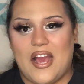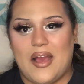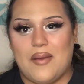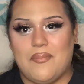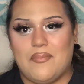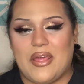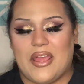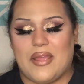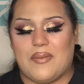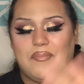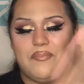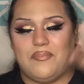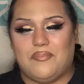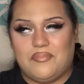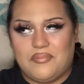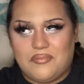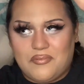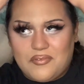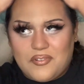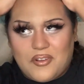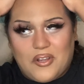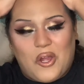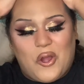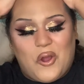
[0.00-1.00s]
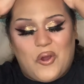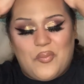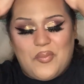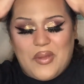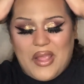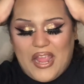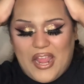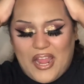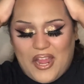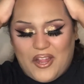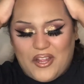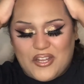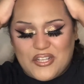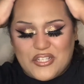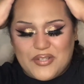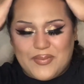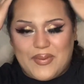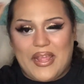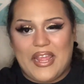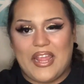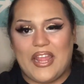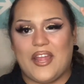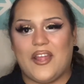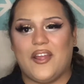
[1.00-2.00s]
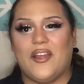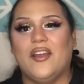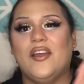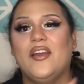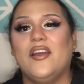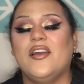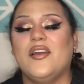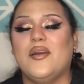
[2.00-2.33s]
like comb my hair, do my hair,